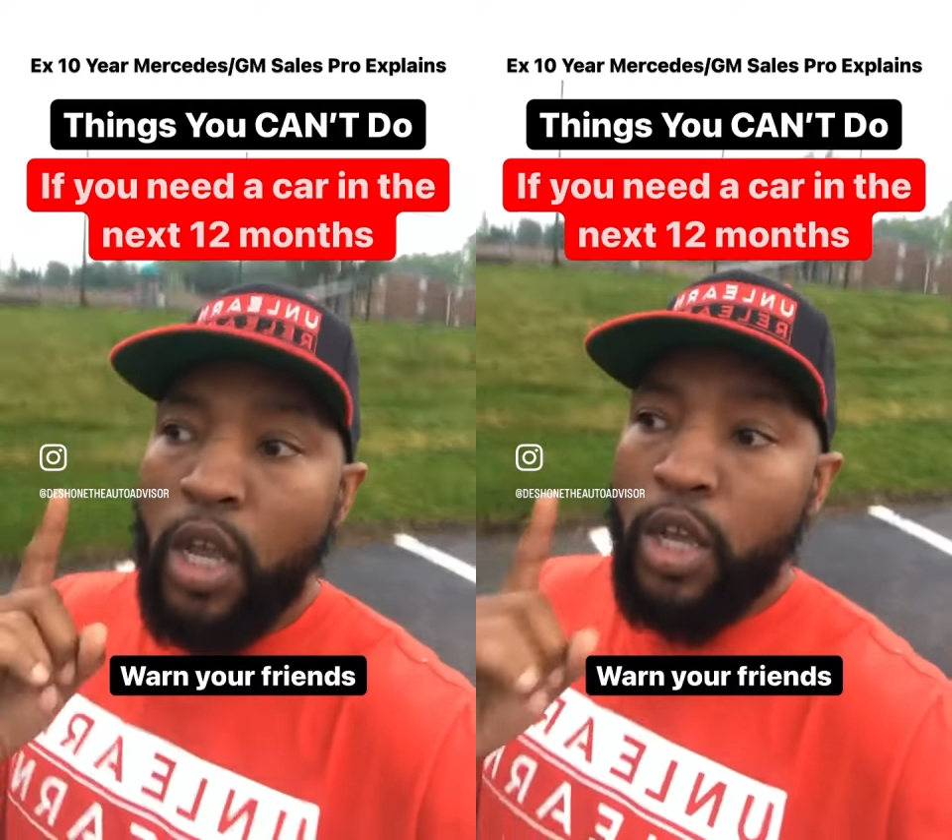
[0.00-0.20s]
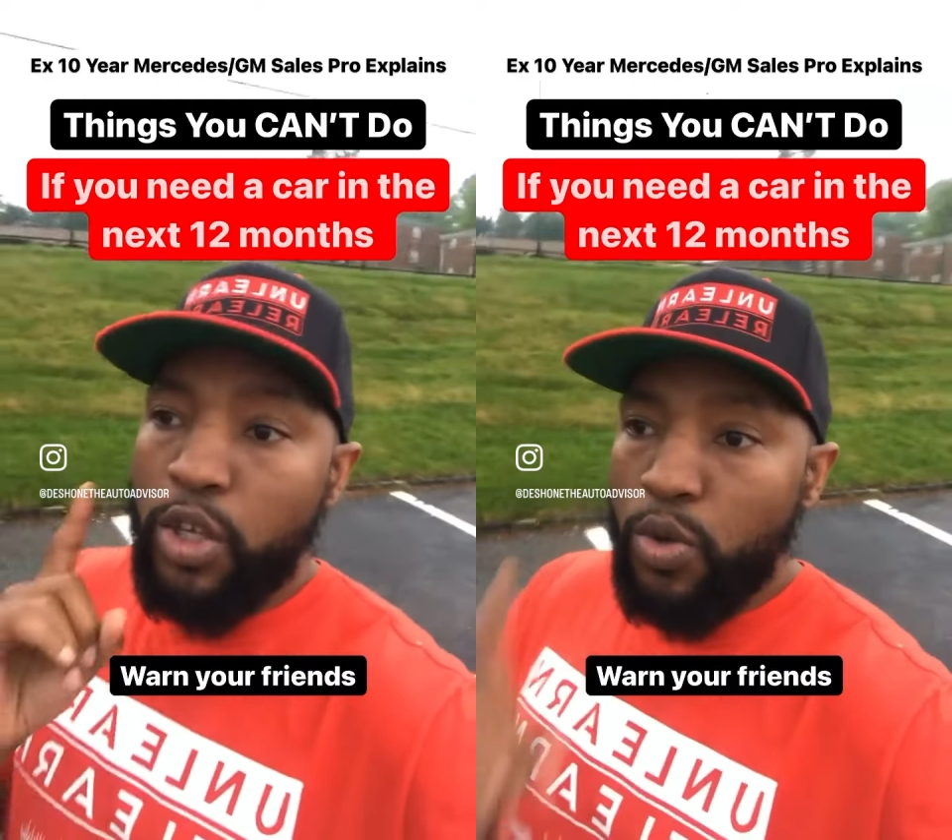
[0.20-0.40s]

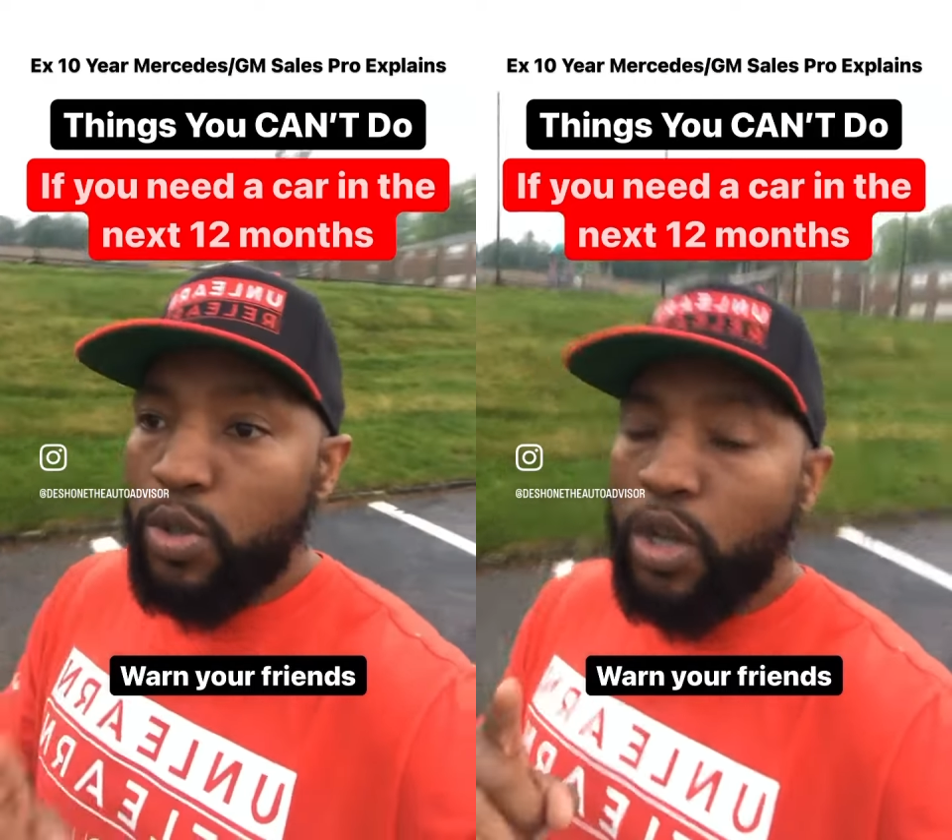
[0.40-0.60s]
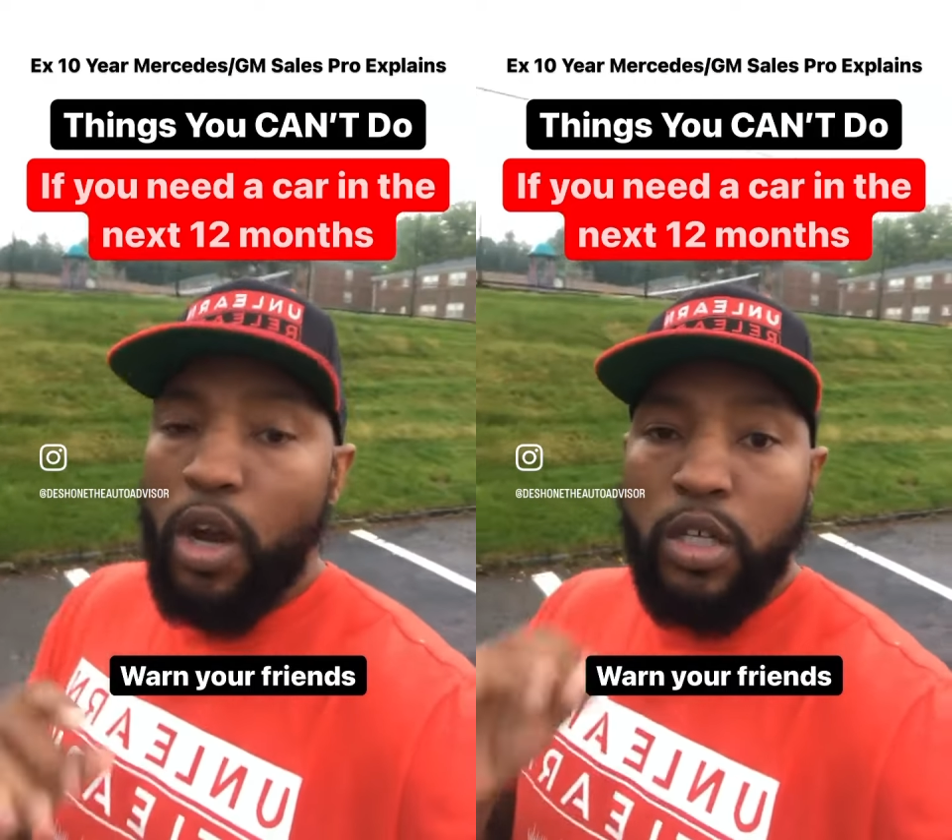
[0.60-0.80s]

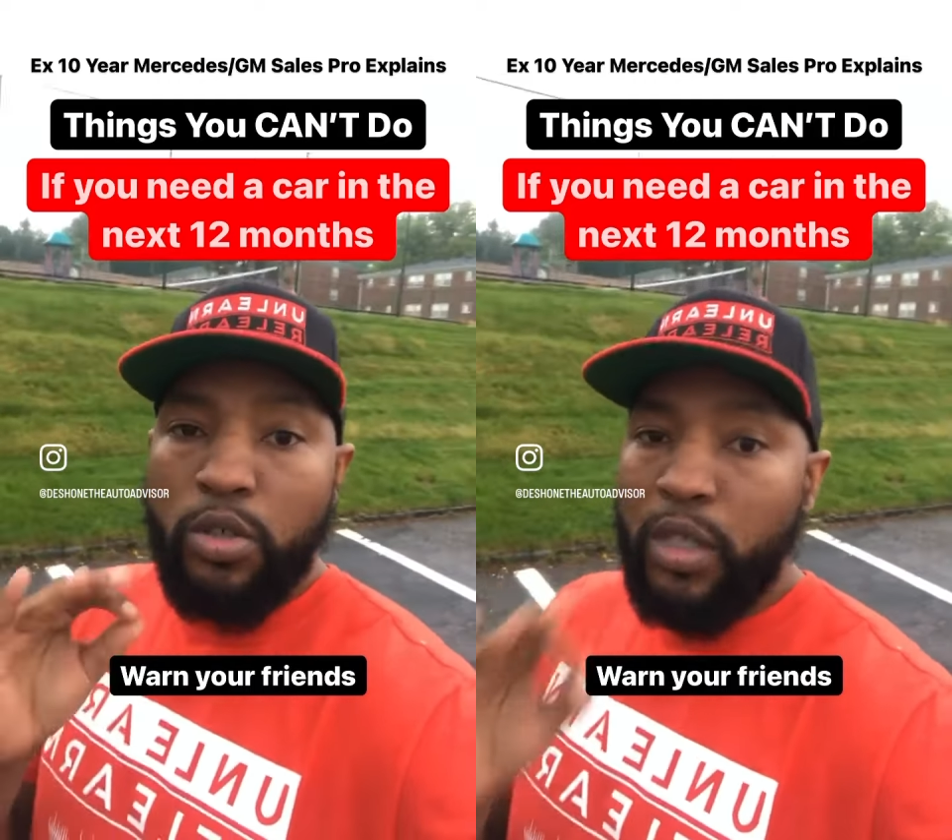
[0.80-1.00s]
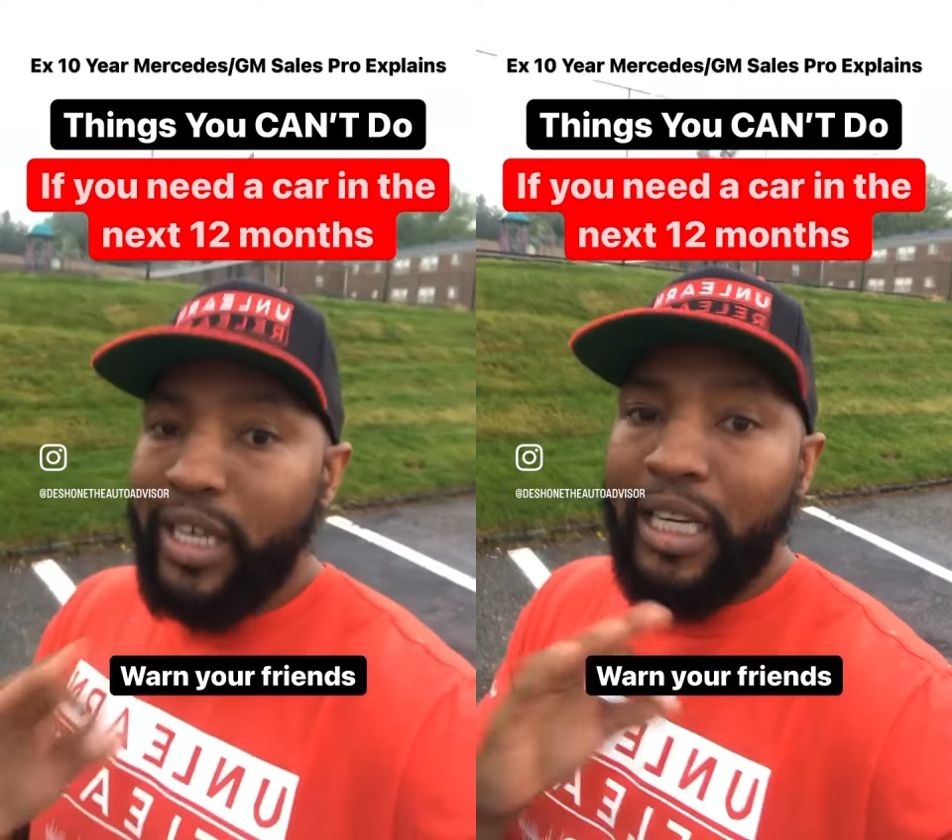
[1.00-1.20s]
Used cars, you
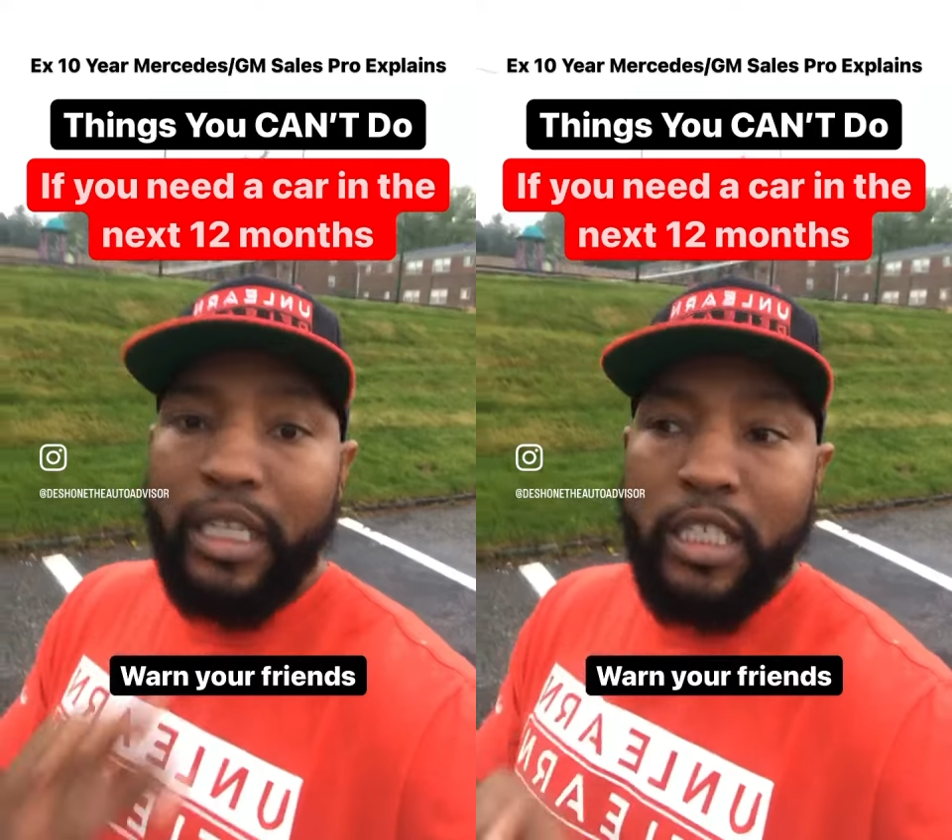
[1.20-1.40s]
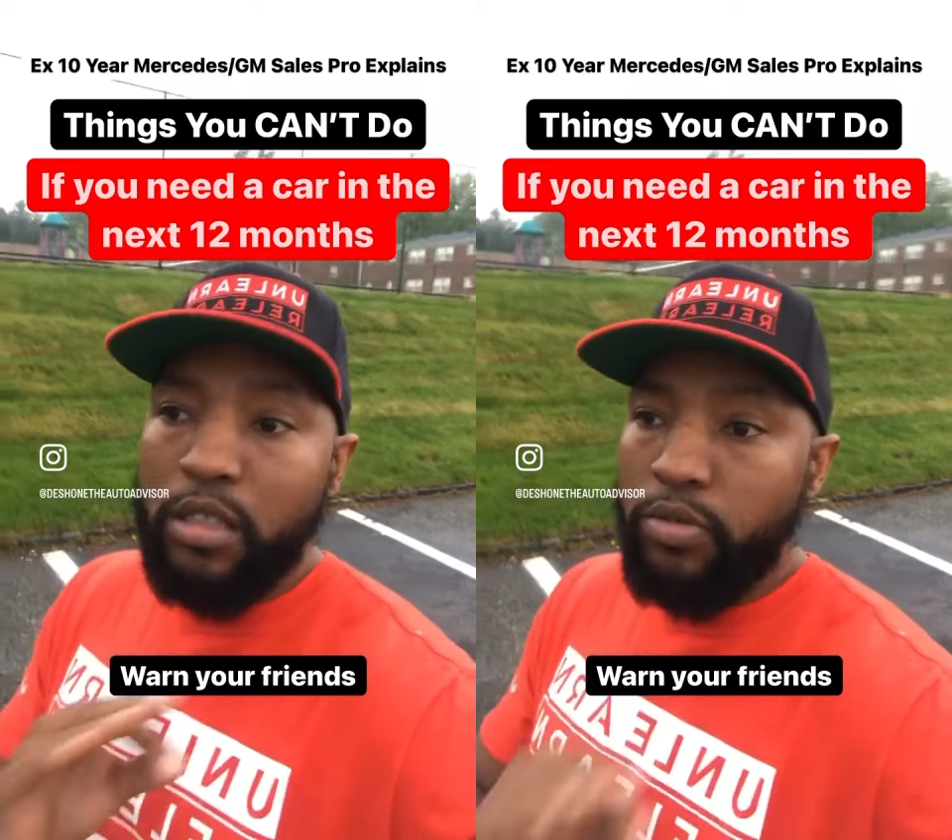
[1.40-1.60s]
need at least